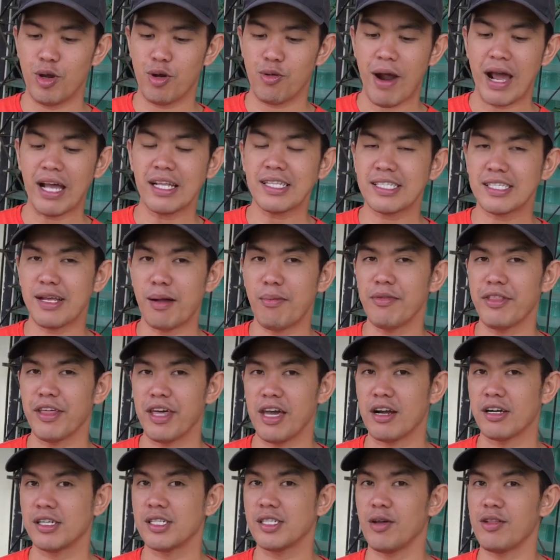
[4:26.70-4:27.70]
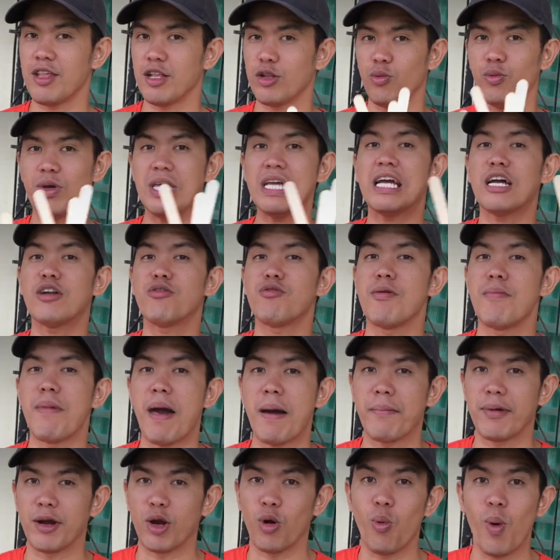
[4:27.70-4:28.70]
We write something here so that we can
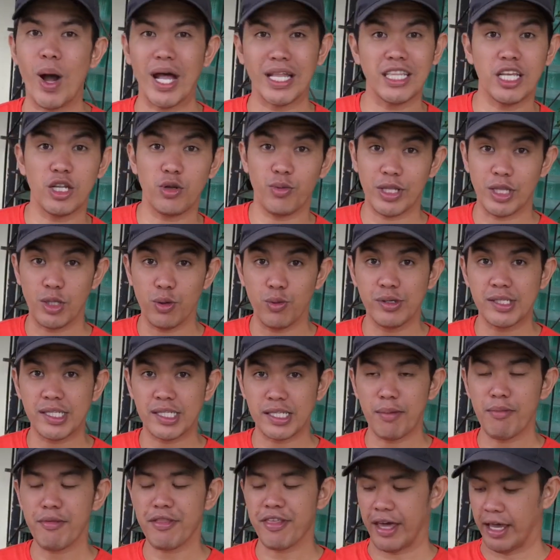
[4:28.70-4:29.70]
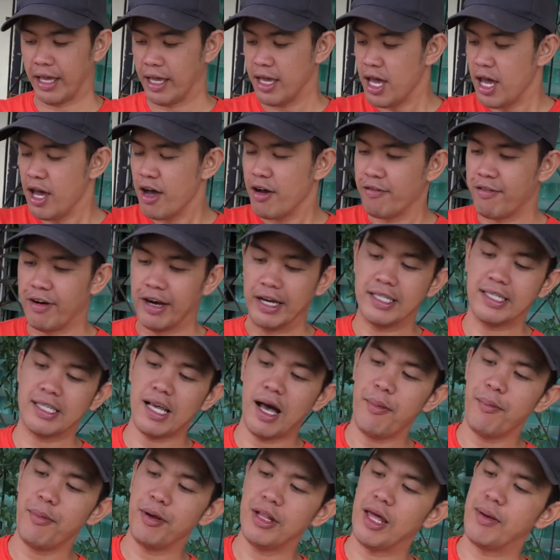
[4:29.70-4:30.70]
remember when did we do something. For
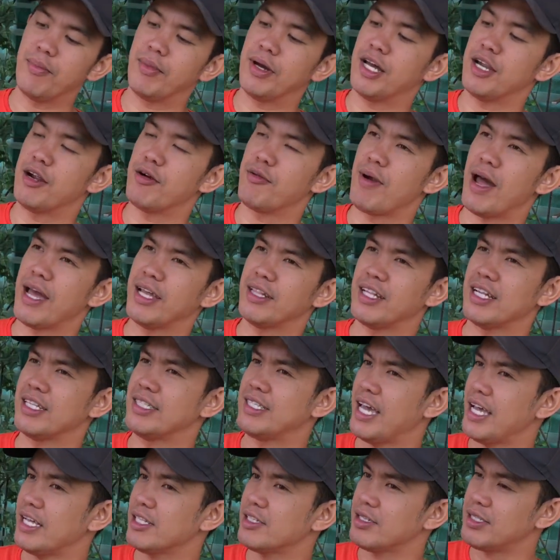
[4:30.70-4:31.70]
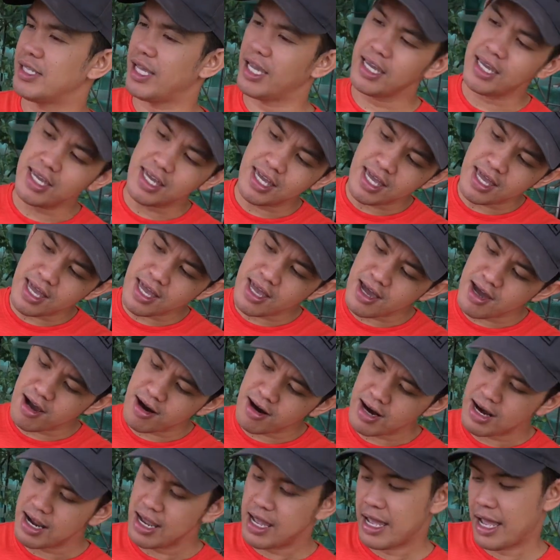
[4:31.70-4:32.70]
example, I'm gonna write the day today
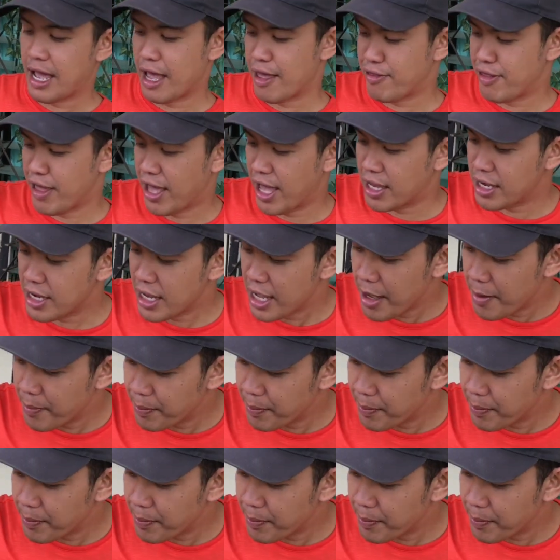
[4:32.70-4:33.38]
here and then